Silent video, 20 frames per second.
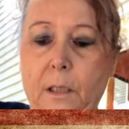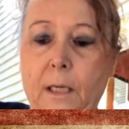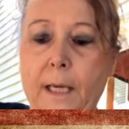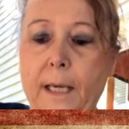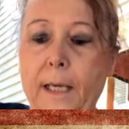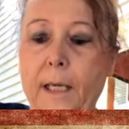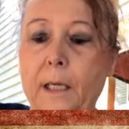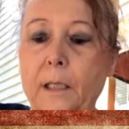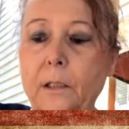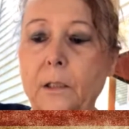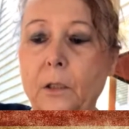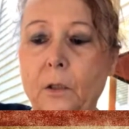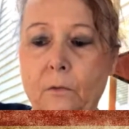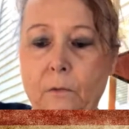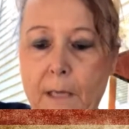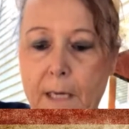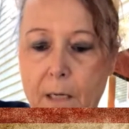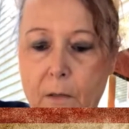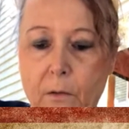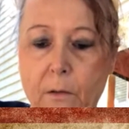and
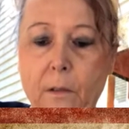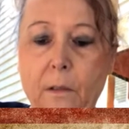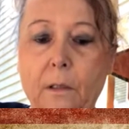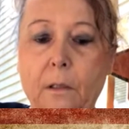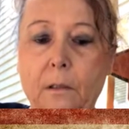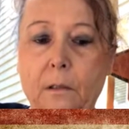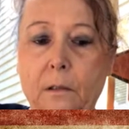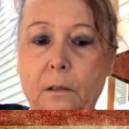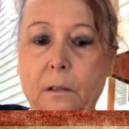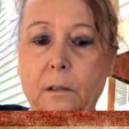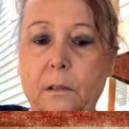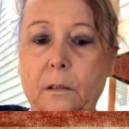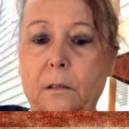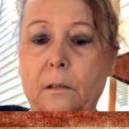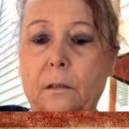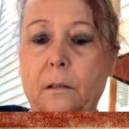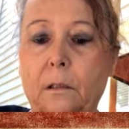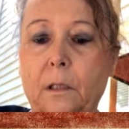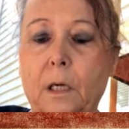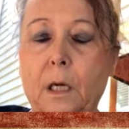ground
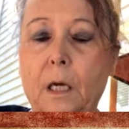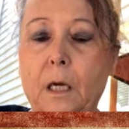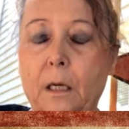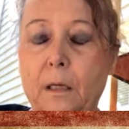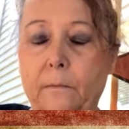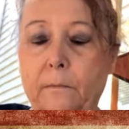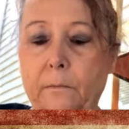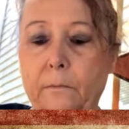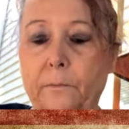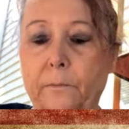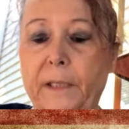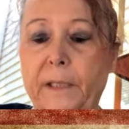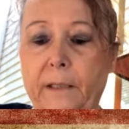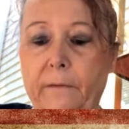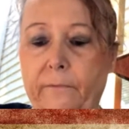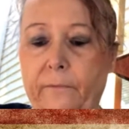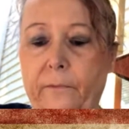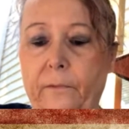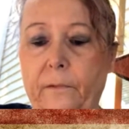beef.